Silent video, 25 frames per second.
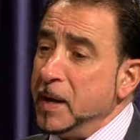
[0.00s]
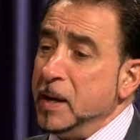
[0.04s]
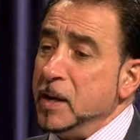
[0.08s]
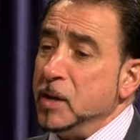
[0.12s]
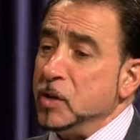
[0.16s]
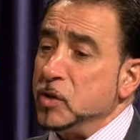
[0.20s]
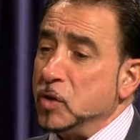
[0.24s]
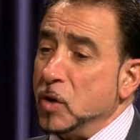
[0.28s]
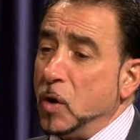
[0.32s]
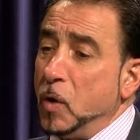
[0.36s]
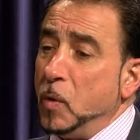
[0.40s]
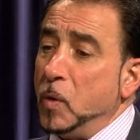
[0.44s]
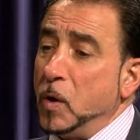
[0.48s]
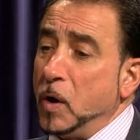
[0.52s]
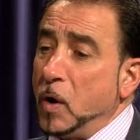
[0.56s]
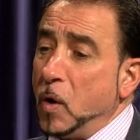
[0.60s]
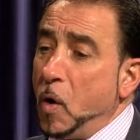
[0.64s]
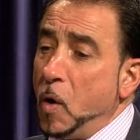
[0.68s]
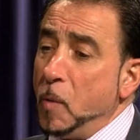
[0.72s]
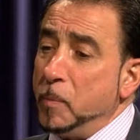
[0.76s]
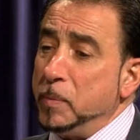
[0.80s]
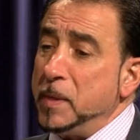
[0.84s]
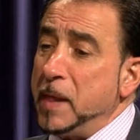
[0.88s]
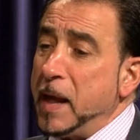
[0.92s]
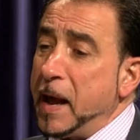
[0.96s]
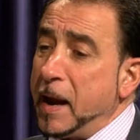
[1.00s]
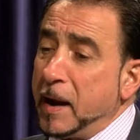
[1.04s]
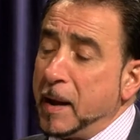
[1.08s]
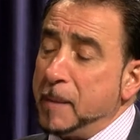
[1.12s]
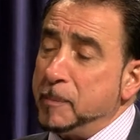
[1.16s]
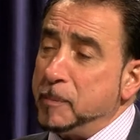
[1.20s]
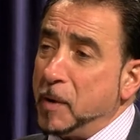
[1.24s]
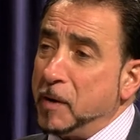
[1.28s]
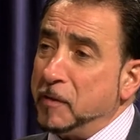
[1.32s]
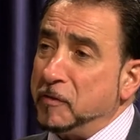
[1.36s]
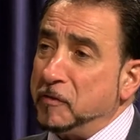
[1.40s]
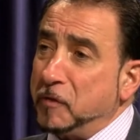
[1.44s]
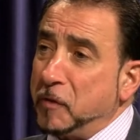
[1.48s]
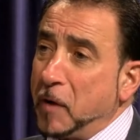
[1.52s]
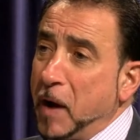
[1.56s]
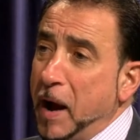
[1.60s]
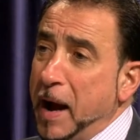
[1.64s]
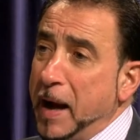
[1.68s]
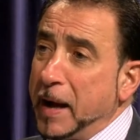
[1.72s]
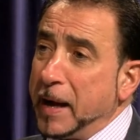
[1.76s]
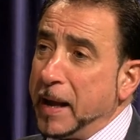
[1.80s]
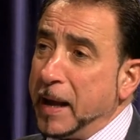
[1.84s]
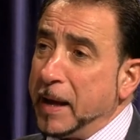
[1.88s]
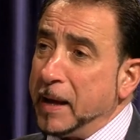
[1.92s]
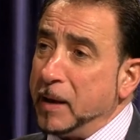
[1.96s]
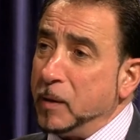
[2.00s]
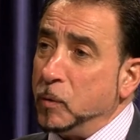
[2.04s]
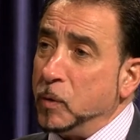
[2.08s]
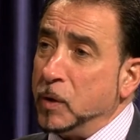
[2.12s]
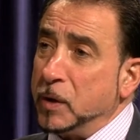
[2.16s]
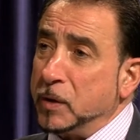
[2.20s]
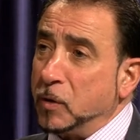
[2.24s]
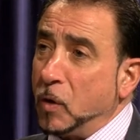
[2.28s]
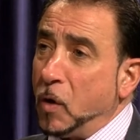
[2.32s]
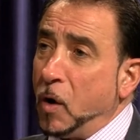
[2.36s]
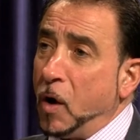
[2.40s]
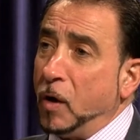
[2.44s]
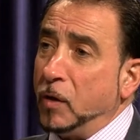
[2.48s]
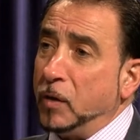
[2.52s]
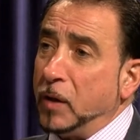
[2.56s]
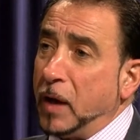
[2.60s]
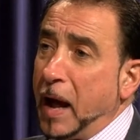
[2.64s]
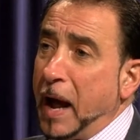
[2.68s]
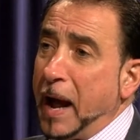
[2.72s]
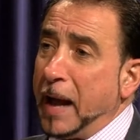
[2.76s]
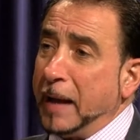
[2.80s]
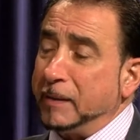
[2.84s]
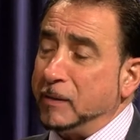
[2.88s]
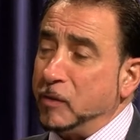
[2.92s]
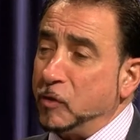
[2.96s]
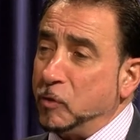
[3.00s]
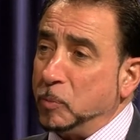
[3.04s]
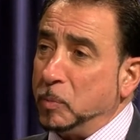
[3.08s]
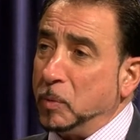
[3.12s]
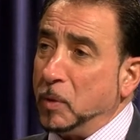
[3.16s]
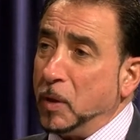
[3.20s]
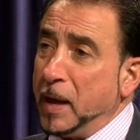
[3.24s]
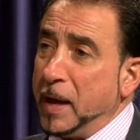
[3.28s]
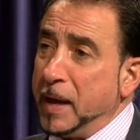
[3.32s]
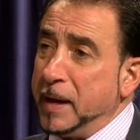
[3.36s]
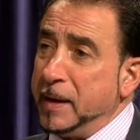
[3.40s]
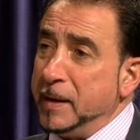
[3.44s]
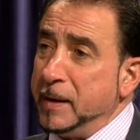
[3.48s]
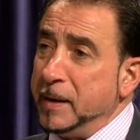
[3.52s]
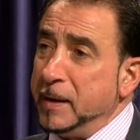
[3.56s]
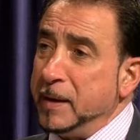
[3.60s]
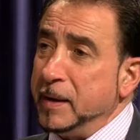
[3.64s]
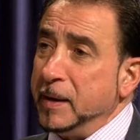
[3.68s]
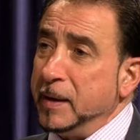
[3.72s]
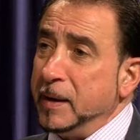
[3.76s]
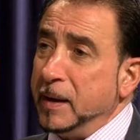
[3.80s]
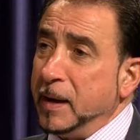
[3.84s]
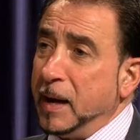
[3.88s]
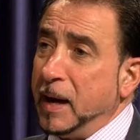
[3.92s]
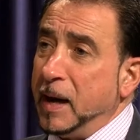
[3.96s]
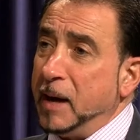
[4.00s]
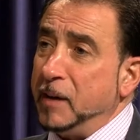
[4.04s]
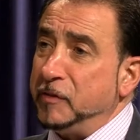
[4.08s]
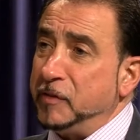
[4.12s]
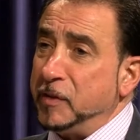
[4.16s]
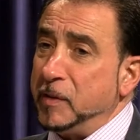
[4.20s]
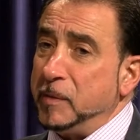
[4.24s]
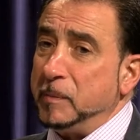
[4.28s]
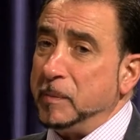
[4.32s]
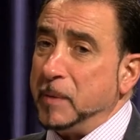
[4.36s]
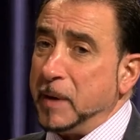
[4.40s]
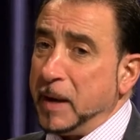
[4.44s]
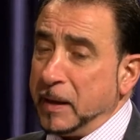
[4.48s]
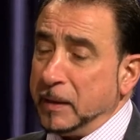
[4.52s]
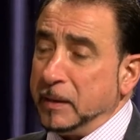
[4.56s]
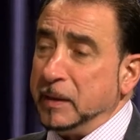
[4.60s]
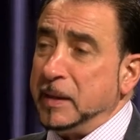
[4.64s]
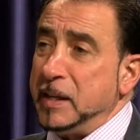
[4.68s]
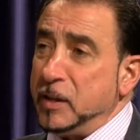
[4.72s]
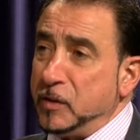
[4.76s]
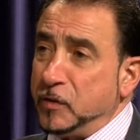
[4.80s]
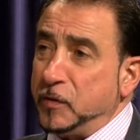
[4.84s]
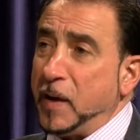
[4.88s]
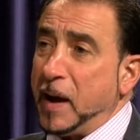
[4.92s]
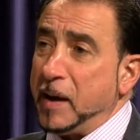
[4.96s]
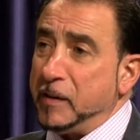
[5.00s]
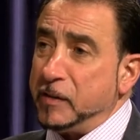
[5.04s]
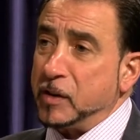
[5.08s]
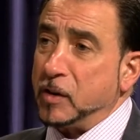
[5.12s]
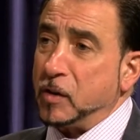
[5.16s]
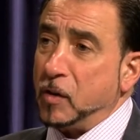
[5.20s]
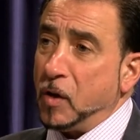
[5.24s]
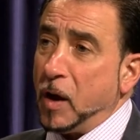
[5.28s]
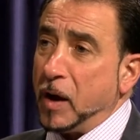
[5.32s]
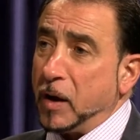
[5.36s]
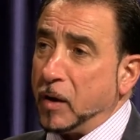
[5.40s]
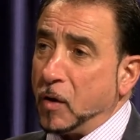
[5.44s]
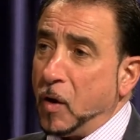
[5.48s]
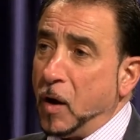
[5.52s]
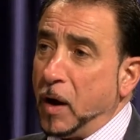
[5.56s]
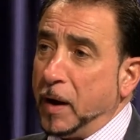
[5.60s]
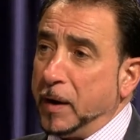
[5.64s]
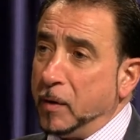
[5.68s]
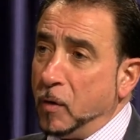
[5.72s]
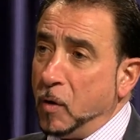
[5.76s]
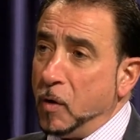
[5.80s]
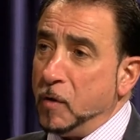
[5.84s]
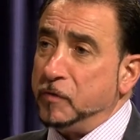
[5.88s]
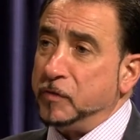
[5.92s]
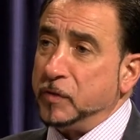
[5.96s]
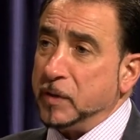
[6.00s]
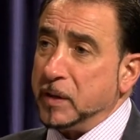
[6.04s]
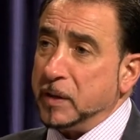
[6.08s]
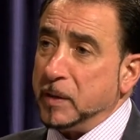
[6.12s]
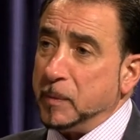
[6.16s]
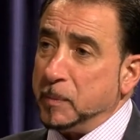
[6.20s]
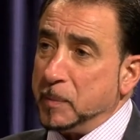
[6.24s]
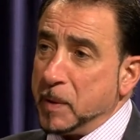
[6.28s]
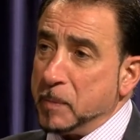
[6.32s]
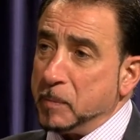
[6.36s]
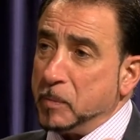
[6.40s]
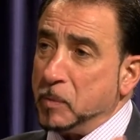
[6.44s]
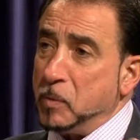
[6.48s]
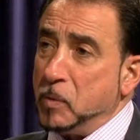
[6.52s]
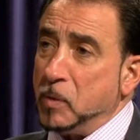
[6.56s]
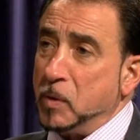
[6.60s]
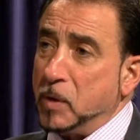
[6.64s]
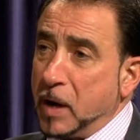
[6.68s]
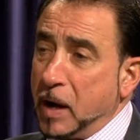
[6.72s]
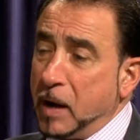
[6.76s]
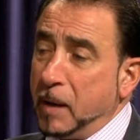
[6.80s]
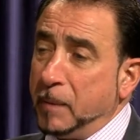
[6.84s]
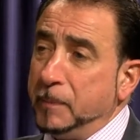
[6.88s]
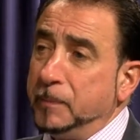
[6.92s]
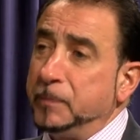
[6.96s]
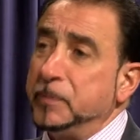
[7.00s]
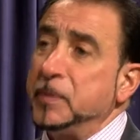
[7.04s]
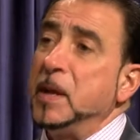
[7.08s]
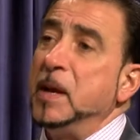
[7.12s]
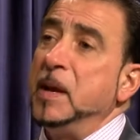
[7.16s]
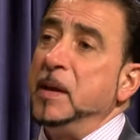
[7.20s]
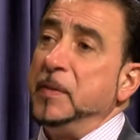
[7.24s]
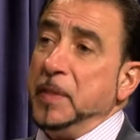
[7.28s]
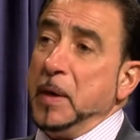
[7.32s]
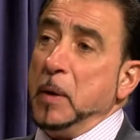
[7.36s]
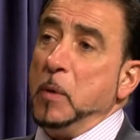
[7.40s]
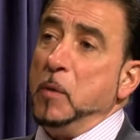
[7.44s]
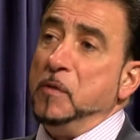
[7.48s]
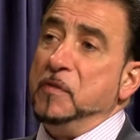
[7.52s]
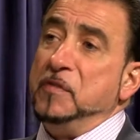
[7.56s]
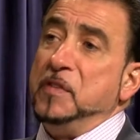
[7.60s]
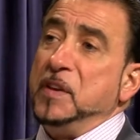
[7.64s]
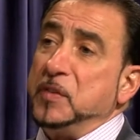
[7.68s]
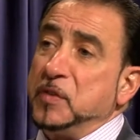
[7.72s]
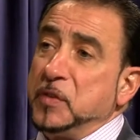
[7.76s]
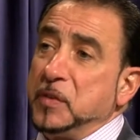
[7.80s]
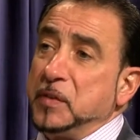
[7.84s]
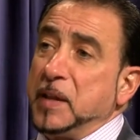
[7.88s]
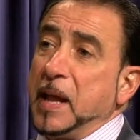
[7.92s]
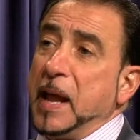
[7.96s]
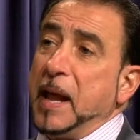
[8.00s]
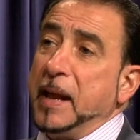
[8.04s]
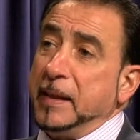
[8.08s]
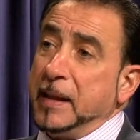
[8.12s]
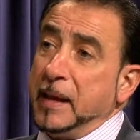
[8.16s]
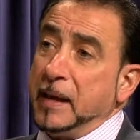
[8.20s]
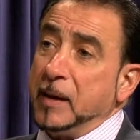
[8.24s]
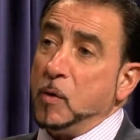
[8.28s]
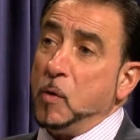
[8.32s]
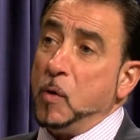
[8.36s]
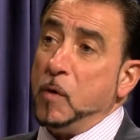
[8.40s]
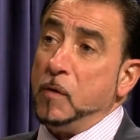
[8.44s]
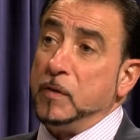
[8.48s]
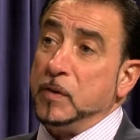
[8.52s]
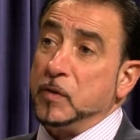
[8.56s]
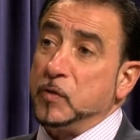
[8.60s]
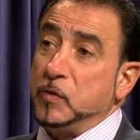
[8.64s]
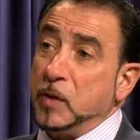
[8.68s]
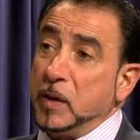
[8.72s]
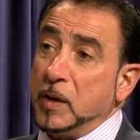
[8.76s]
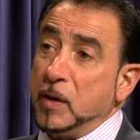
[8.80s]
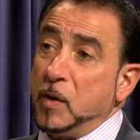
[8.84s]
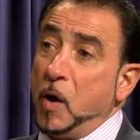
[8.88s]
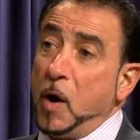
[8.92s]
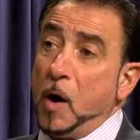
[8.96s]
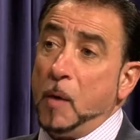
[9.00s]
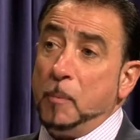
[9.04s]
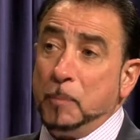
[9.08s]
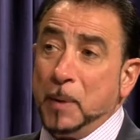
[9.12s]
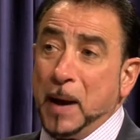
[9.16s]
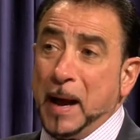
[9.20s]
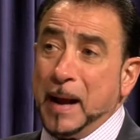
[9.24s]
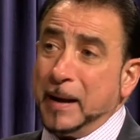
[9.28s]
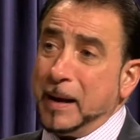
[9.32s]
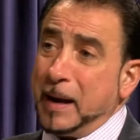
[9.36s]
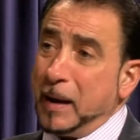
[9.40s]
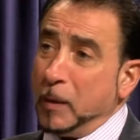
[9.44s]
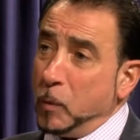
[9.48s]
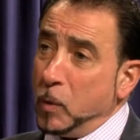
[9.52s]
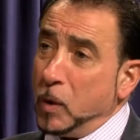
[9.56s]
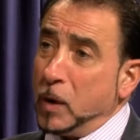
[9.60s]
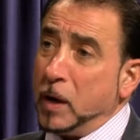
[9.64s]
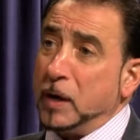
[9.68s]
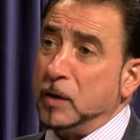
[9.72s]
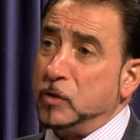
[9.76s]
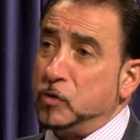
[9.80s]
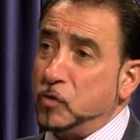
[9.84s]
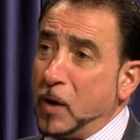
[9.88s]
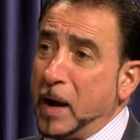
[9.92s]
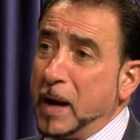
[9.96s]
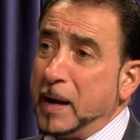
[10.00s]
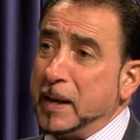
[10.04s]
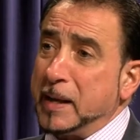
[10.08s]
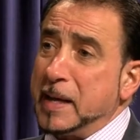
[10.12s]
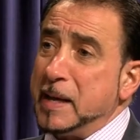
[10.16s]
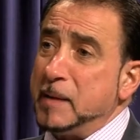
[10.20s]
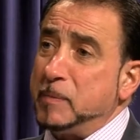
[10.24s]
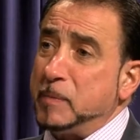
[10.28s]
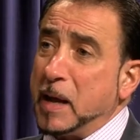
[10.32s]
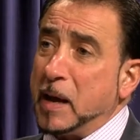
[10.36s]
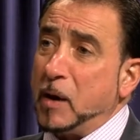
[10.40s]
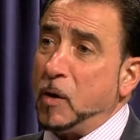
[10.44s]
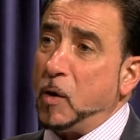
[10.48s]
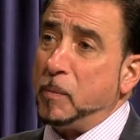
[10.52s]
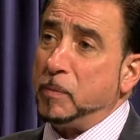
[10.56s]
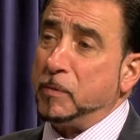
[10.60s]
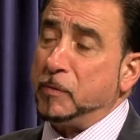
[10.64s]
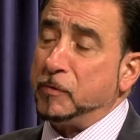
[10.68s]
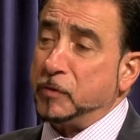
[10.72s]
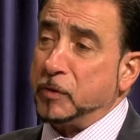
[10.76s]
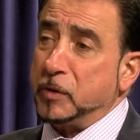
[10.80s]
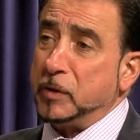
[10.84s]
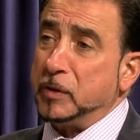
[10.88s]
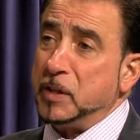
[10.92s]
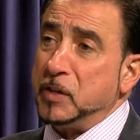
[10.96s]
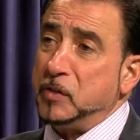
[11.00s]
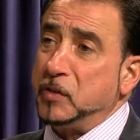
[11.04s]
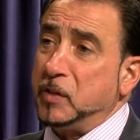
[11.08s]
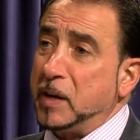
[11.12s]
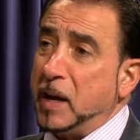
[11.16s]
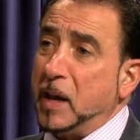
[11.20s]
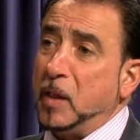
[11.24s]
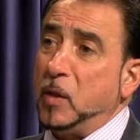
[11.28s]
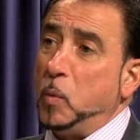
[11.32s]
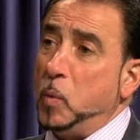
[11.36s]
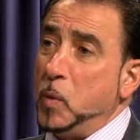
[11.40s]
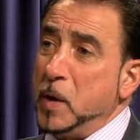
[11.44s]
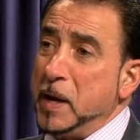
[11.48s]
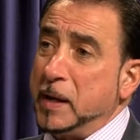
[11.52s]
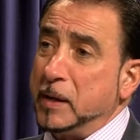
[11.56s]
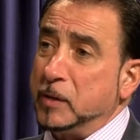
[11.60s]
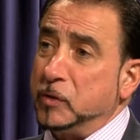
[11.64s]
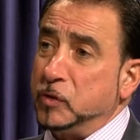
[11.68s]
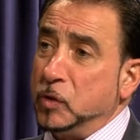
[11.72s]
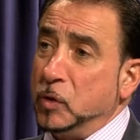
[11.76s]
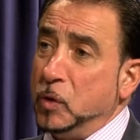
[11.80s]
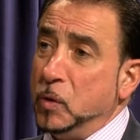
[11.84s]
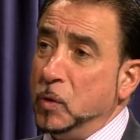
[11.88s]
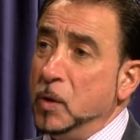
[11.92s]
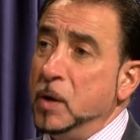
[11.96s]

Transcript: So we're going to open that up on Friday with all the art displayed uh, from at least 5 o'clock on, and hopefully the people will come they will visit that and then go over to City Hall. But we're going to try to keep that open for at least another week or two.